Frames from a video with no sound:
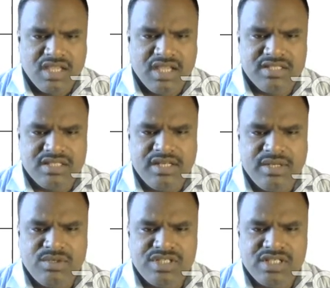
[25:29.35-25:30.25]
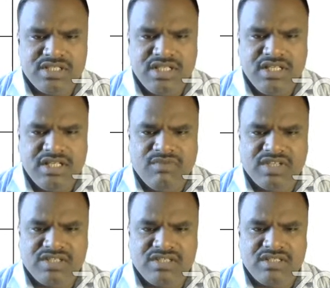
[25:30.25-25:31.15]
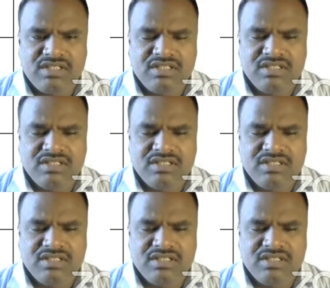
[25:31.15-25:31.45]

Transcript: And sclerotia seen in affected